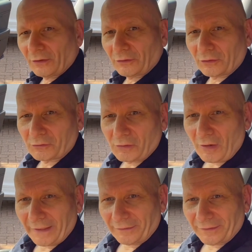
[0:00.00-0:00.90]
to
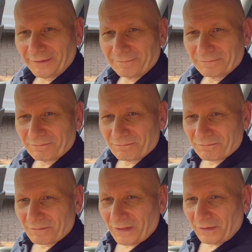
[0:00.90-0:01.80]
right.
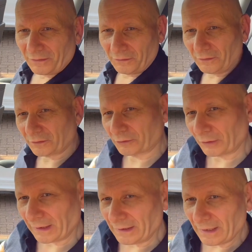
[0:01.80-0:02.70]
This
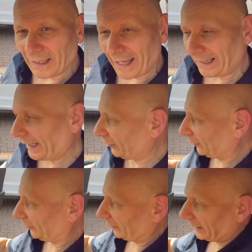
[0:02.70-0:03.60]
screen allows you
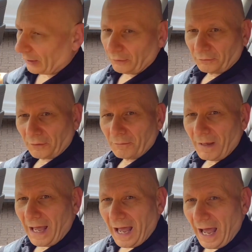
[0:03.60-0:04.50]
to go from
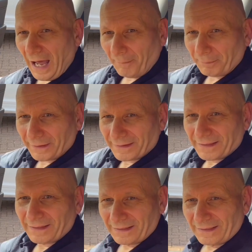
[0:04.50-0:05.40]
up
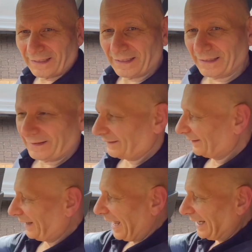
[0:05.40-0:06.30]

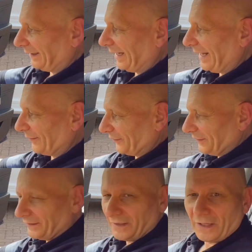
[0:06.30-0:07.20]
and down,
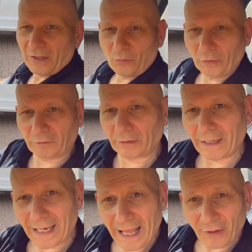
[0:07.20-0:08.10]
which will
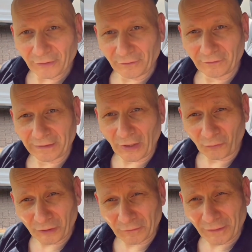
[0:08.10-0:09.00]
allow you to get
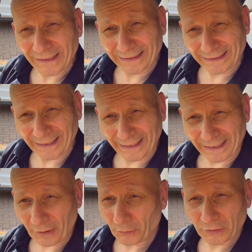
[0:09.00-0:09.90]
rid of any
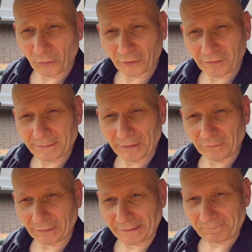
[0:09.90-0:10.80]
glare when you're watching a
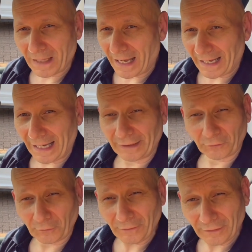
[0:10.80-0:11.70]
movie. And it's
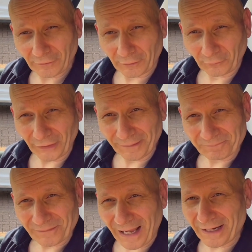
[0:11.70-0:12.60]
very easy to fit,
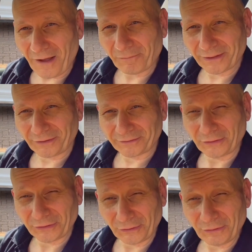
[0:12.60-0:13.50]
and I'm going to show
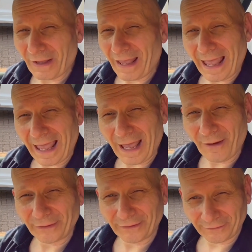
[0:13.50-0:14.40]
you how
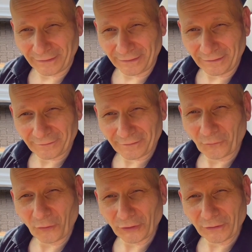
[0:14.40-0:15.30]
easy it is,
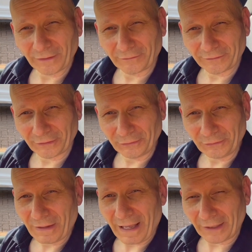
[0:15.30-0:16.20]
what you need to do,
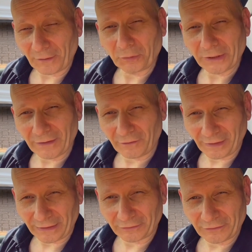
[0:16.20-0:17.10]
and I'll put it in
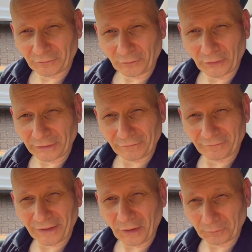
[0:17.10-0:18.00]
sections for you to
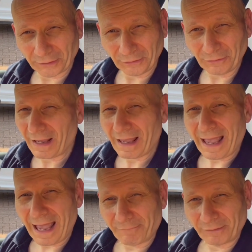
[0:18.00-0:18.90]
help you,
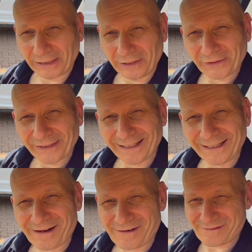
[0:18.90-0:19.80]
and we're going to look at it
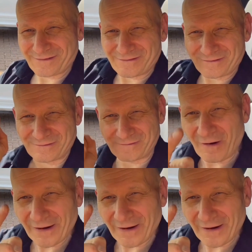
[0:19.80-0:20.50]
right